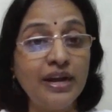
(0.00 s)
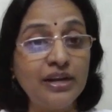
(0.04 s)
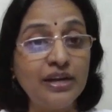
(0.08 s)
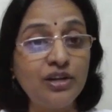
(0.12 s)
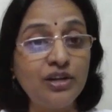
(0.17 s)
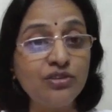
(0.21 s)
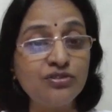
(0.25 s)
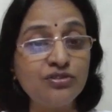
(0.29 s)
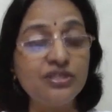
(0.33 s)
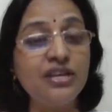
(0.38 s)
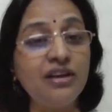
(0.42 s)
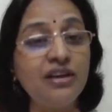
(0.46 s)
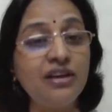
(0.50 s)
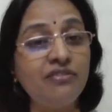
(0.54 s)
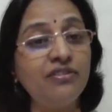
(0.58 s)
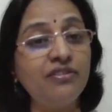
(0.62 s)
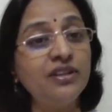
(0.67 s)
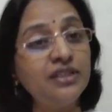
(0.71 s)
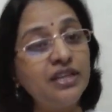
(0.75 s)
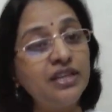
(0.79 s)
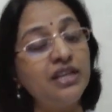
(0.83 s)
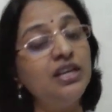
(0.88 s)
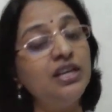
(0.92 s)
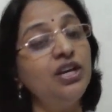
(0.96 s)
get to see
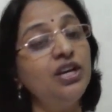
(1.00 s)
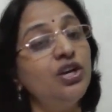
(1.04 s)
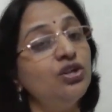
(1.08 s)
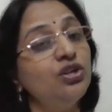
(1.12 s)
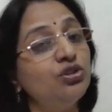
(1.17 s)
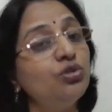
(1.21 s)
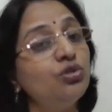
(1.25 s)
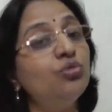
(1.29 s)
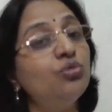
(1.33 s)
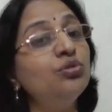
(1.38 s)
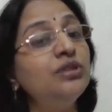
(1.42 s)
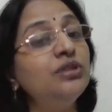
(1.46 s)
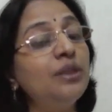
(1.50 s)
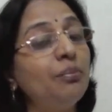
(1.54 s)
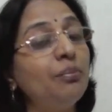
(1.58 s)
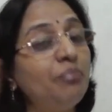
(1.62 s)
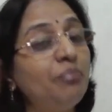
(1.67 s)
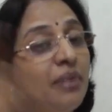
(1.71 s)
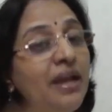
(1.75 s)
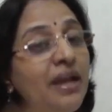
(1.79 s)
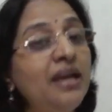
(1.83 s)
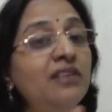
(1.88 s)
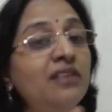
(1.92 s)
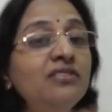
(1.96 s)
everything through
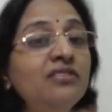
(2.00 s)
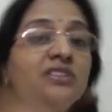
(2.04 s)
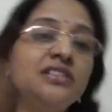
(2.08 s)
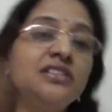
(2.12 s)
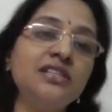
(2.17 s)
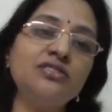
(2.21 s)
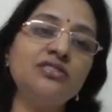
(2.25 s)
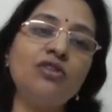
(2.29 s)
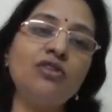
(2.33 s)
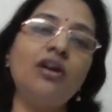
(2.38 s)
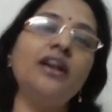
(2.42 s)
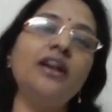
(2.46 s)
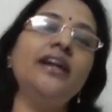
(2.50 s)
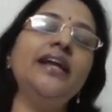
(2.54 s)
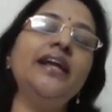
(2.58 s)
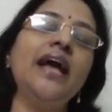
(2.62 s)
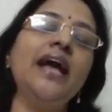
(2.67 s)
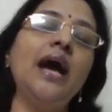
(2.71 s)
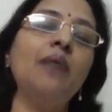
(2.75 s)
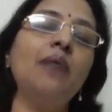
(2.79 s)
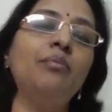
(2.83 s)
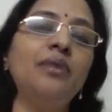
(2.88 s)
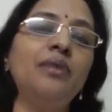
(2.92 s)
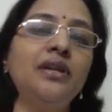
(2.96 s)
the pain which has already
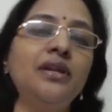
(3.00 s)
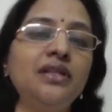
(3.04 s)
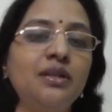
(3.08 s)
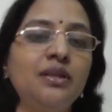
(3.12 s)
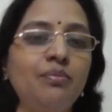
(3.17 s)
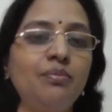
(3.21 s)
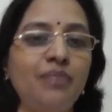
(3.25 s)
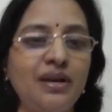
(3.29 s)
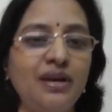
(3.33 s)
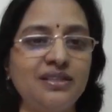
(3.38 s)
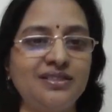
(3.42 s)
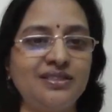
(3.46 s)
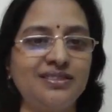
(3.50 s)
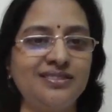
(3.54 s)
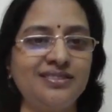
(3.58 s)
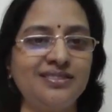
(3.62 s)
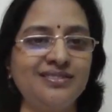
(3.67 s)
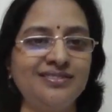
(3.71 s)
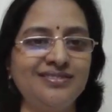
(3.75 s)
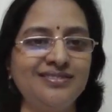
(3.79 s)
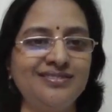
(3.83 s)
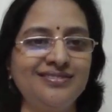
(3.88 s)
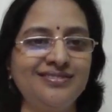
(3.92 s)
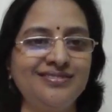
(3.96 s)
happened in the past.
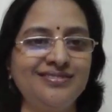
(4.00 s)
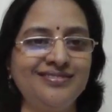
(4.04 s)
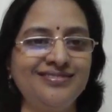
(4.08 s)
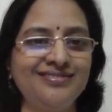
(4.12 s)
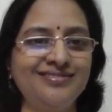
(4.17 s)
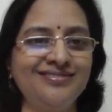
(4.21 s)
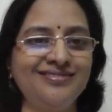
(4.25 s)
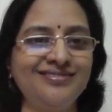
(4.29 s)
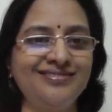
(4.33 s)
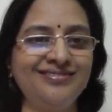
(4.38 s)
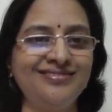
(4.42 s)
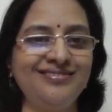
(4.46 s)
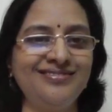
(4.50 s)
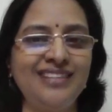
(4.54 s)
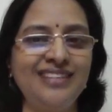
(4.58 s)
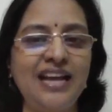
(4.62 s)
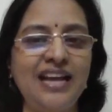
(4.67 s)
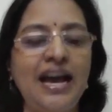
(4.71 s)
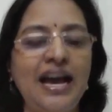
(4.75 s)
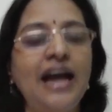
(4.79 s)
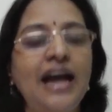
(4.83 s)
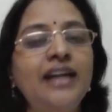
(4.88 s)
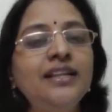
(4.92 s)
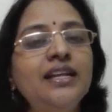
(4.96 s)

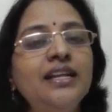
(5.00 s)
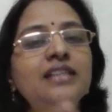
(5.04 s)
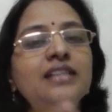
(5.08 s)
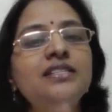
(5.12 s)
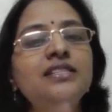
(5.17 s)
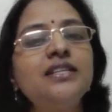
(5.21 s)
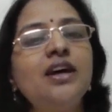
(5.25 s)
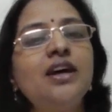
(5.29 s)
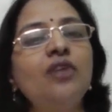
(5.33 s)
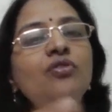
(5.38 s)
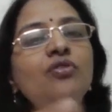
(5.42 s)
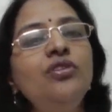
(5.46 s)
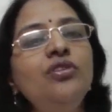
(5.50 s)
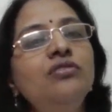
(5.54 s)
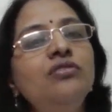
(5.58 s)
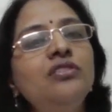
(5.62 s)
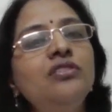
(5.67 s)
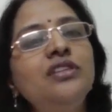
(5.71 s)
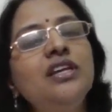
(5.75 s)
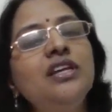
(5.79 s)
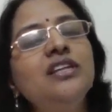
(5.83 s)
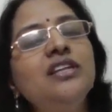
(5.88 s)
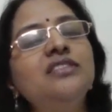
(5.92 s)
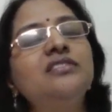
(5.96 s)
And that's how,
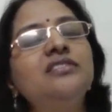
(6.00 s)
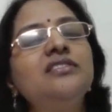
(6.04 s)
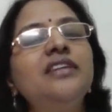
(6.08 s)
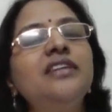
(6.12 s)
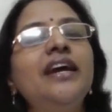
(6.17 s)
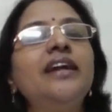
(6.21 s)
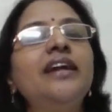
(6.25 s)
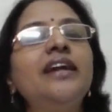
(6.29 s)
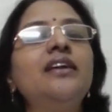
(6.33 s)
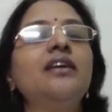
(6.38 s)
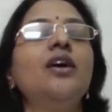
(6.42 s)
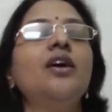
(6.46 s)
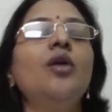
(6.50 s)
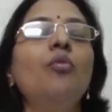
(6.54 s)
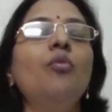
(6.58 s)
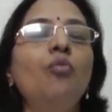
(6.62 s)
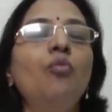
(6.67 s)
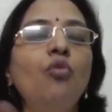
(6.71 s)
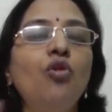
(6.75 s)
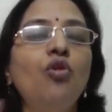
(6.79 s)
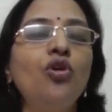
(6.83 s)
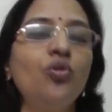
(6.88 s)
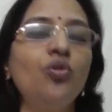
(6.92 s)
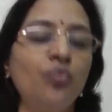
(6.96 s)
things get
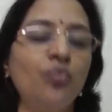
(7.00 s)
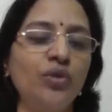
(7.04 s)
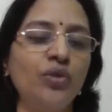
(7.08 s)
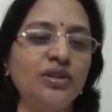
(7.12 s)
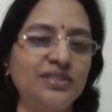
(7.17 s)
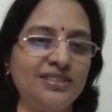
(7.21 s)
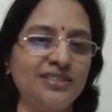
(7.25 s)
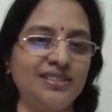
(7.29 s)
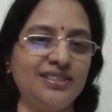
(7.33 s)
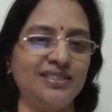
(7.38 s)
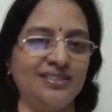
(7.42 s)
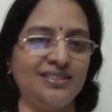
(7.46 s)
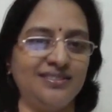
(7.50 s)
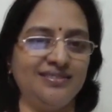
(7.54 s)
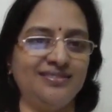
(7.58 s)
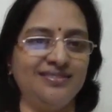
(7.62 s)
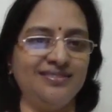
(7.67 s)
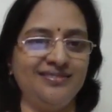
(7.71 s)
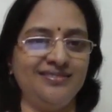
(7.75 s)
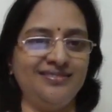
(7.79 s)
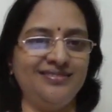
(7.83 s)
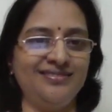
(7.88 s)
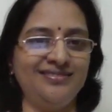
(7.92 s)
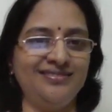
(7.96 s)
more worsen.
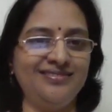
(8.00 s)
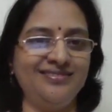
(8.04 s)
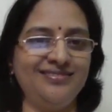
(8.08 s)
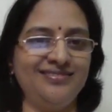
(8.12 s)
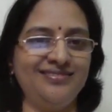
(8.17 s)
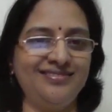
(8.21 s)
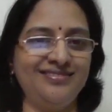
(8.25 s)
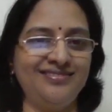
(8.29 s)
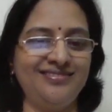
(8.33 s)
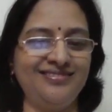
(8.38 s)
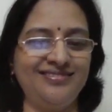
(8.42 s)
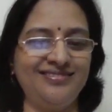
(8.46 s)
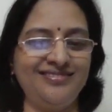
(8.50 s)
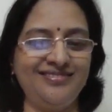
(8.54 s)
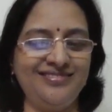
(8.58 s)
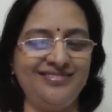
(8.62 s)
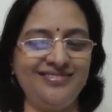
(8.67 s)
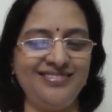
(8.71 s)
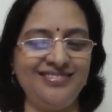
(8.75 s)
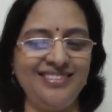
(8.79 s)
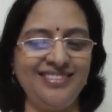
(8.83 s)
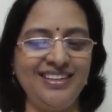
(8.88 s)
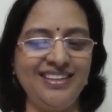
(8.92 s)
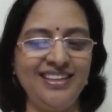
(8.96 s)

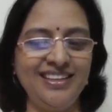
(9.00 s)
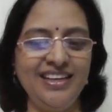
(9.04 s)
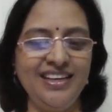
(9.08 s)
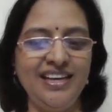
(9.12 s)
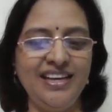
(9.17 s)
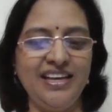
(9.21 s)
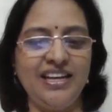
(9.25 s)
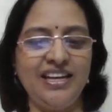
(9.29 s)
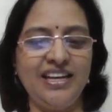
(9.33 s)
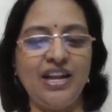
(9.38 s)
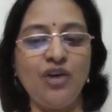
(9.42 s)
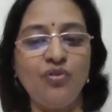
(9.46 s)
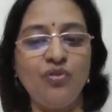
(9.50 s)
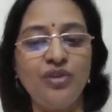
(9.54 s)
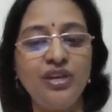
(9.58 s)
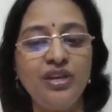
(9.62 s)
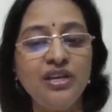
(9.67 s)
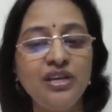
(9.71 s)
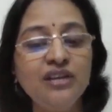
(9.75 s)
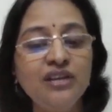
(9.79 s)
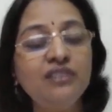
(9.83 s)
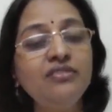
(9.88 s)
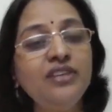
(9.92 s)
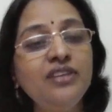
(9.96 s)
Okay? Now
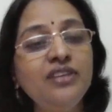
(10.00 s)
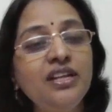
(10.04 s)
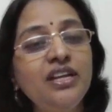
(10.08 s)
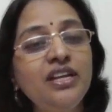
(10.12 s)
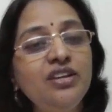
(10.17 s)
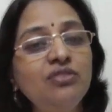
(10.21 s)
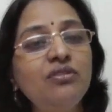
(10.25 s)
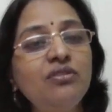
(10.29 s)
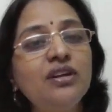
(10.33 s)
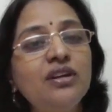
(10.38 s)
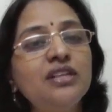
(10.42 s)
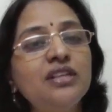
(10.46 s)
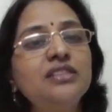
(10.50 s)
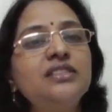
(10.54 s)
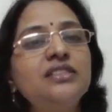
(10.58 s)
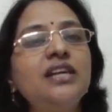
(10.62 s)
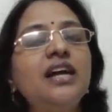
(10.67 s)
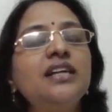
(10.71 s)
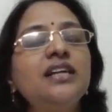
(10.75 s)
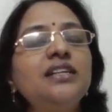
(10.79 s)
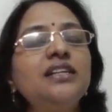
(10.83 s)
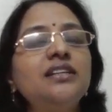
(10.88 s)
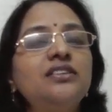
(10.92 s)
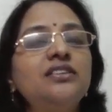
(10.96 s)
here we need to
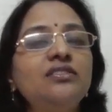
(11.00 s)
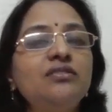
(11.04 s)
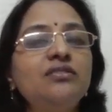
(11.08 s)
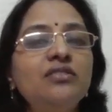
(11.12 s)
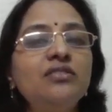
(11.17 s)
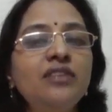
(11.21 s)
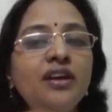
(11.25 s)
understand that,